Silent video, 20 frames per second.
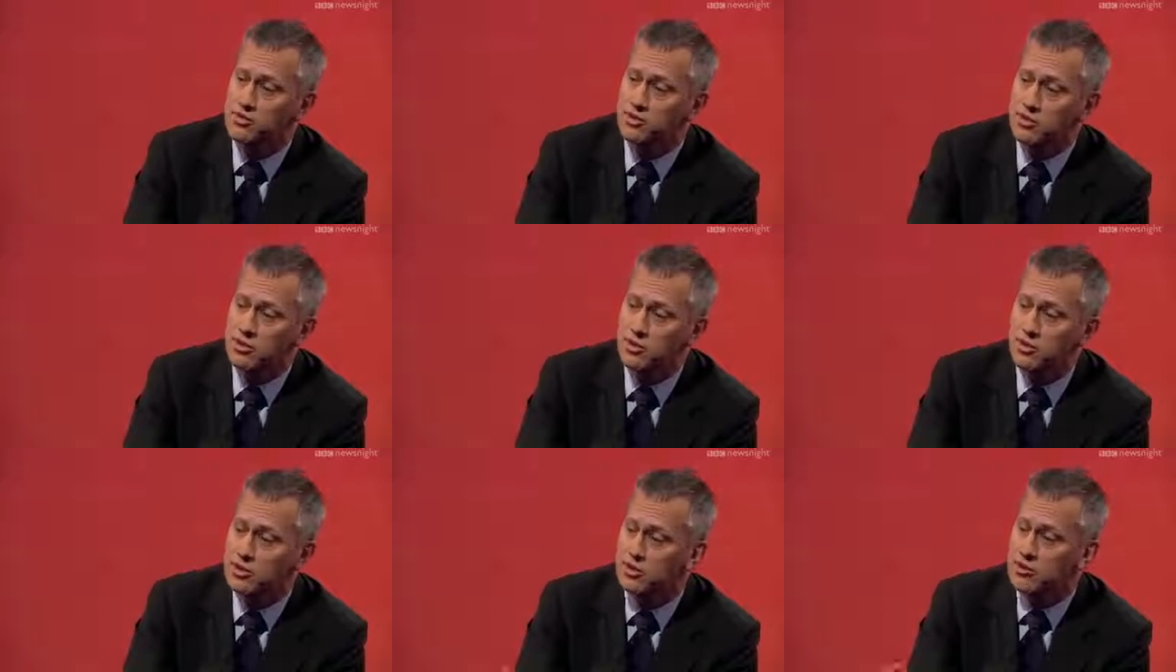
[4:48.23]

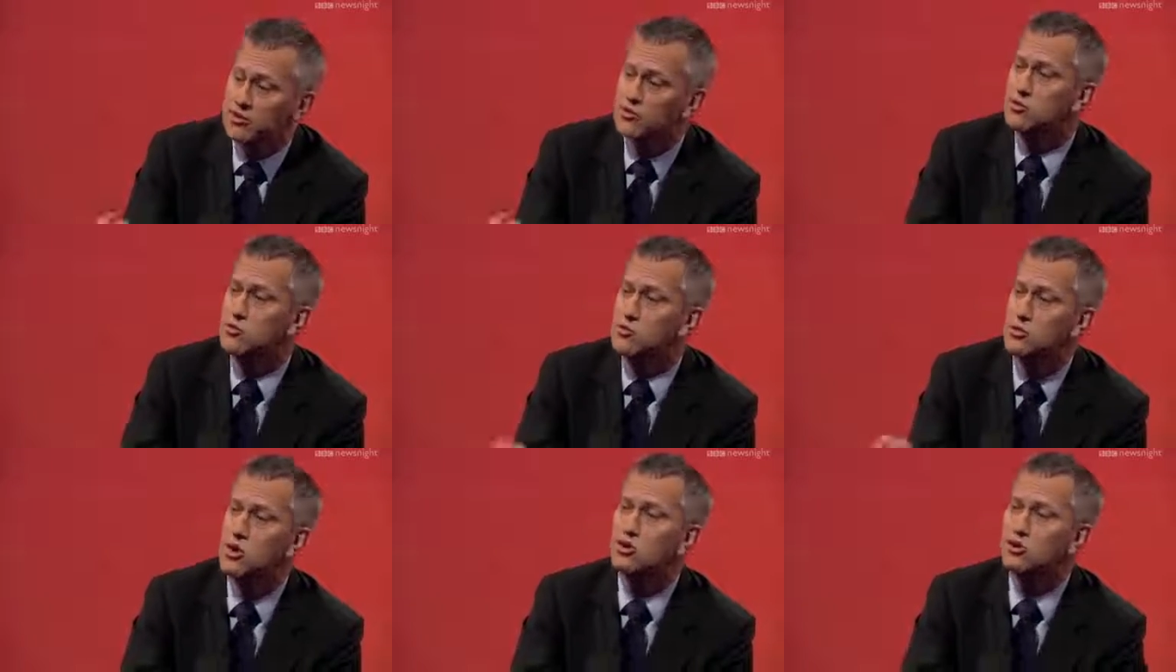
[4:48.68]
There's, a,
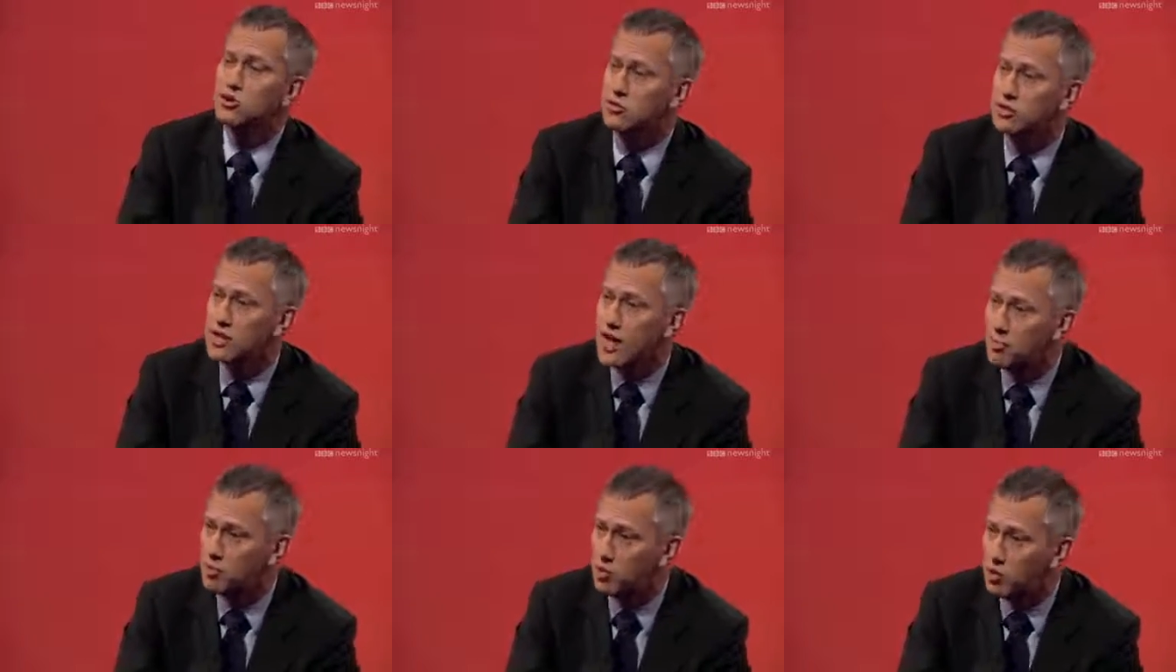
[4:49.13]
there's an approach
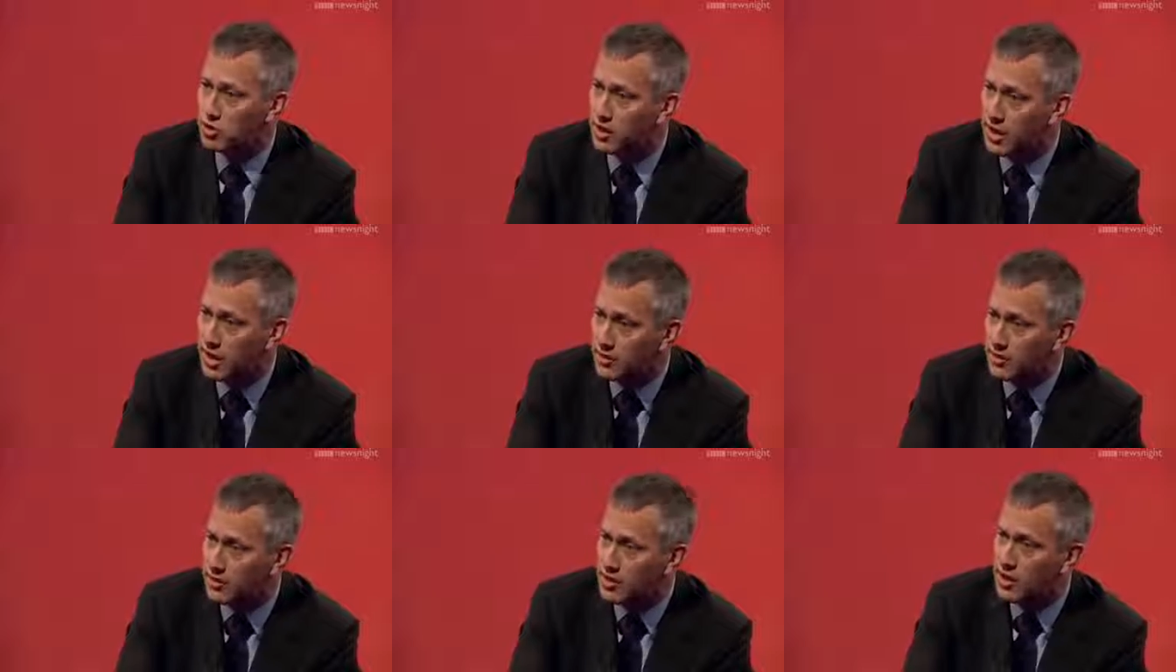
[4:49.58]
called
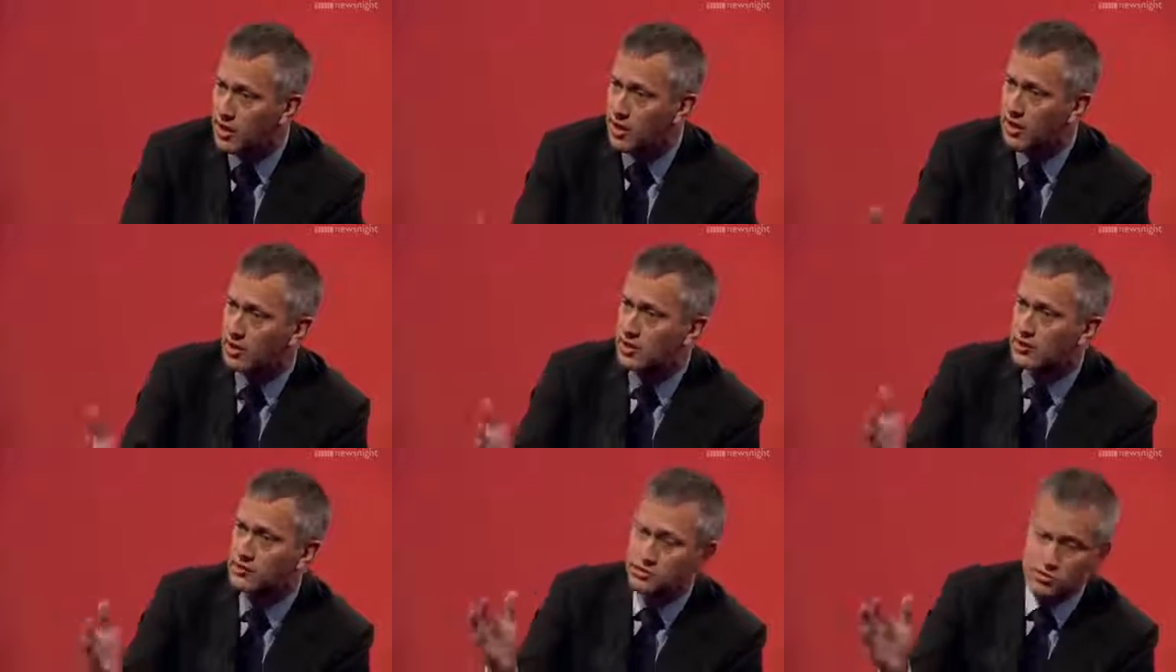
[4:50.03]
EPODE out
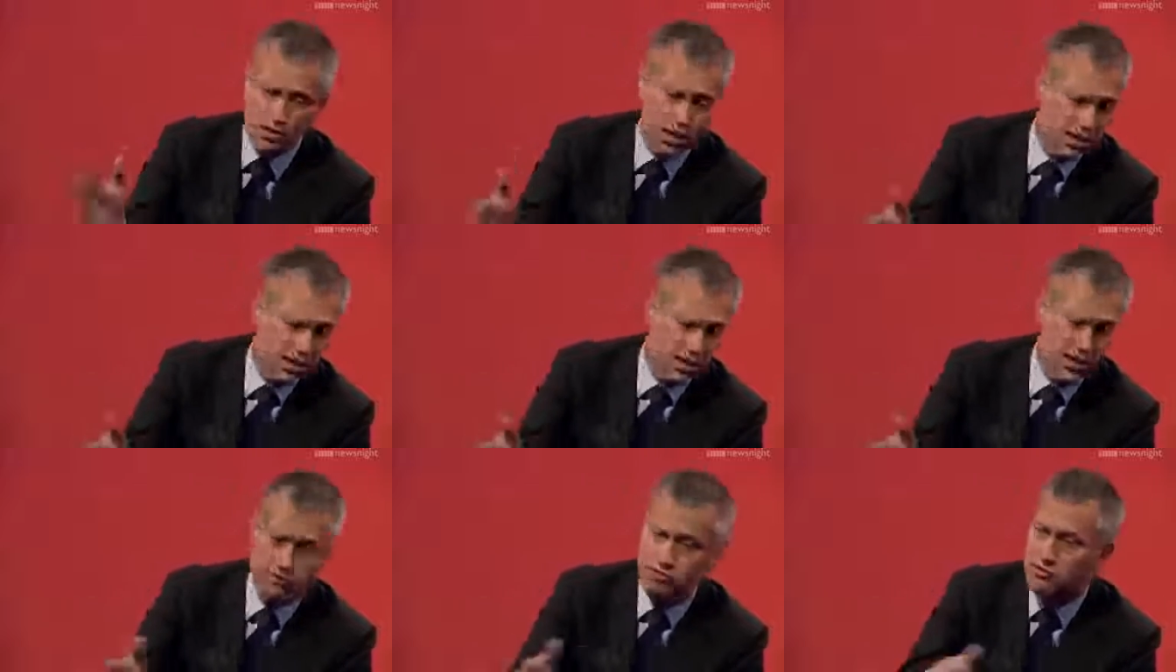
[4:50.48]
there,
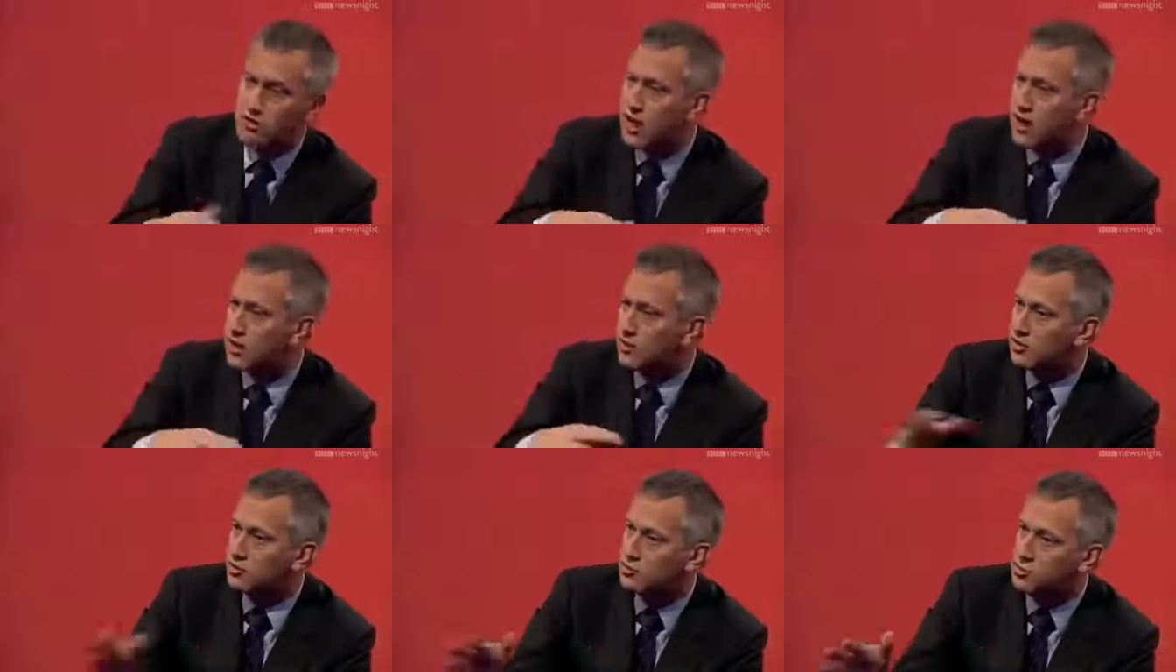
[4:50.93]
started in
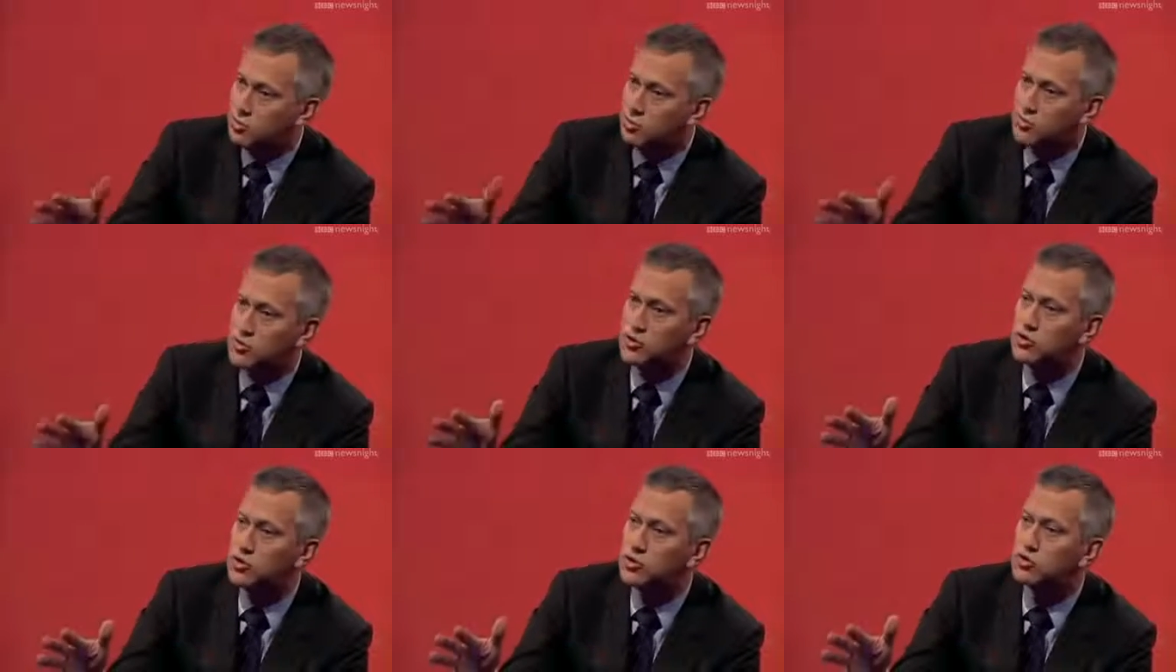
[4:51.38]
France,
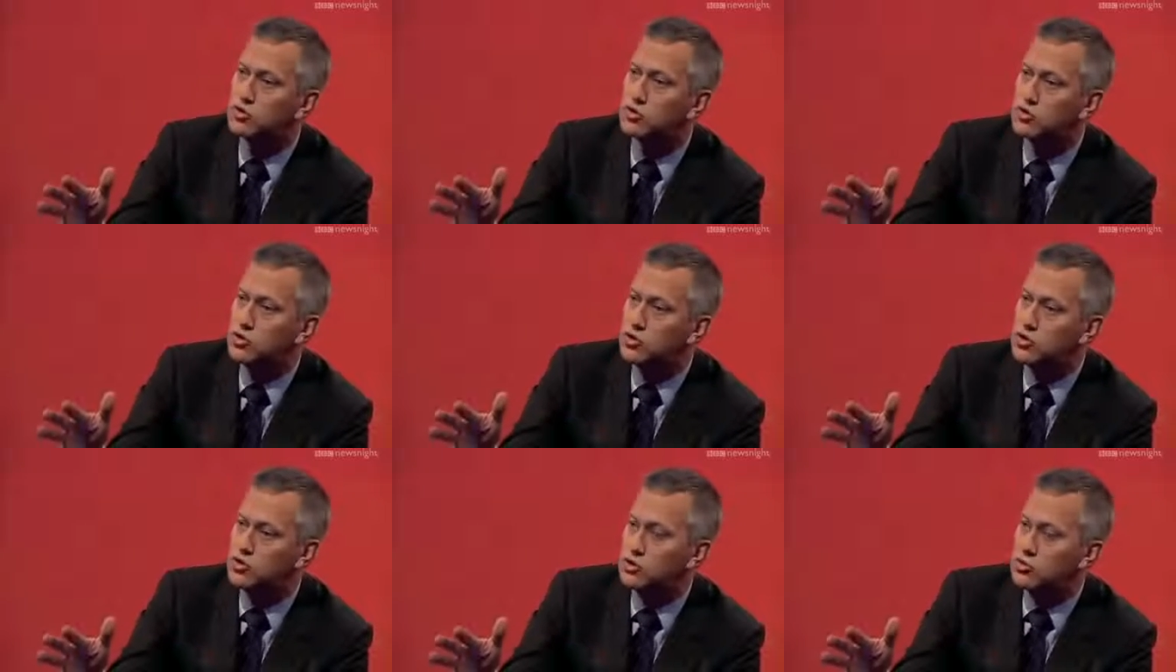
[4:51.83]
moved
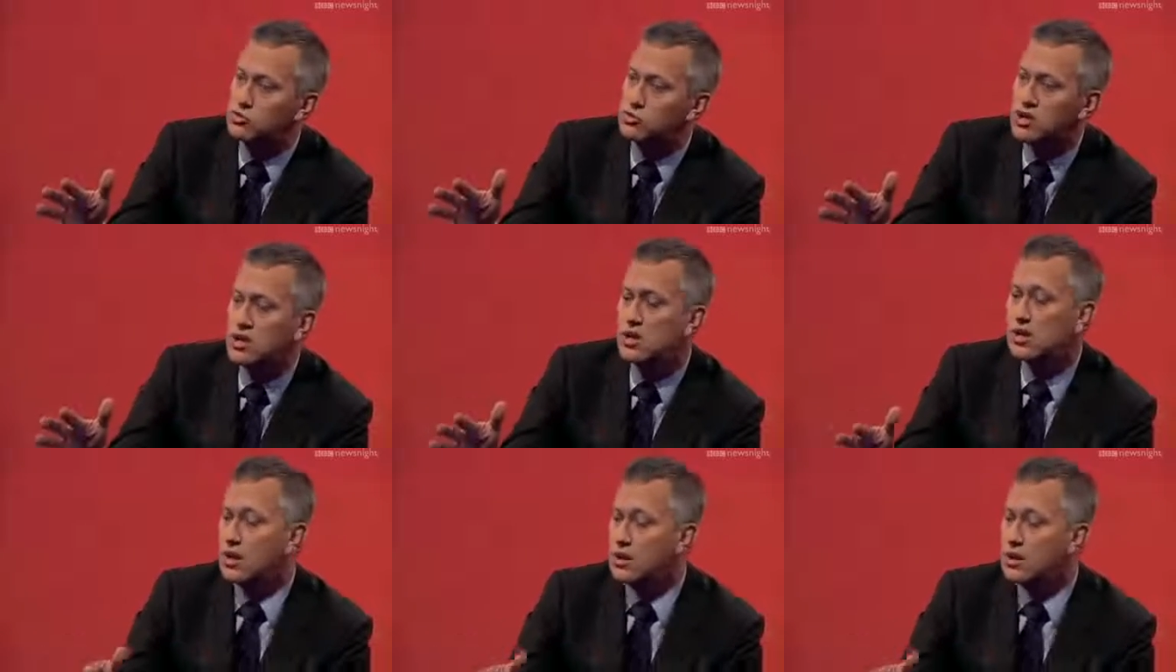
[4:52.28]
across Europe,